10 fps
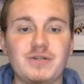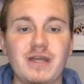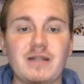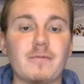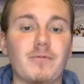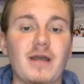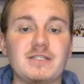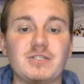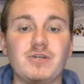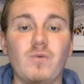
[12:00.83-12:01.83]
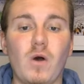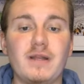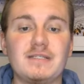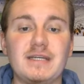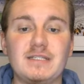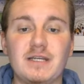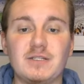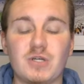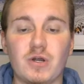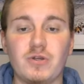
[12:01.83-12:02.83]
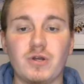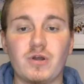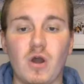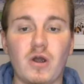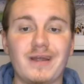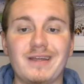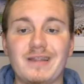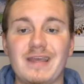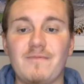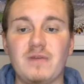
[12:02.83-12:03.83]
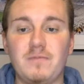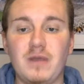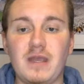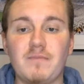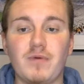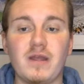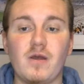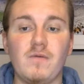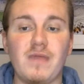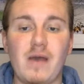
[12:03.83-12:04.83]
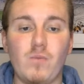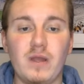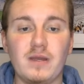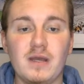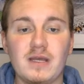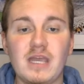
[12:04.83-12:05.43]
you need at the prices you want, it's easy to turn your car into the MVP and bring home that win.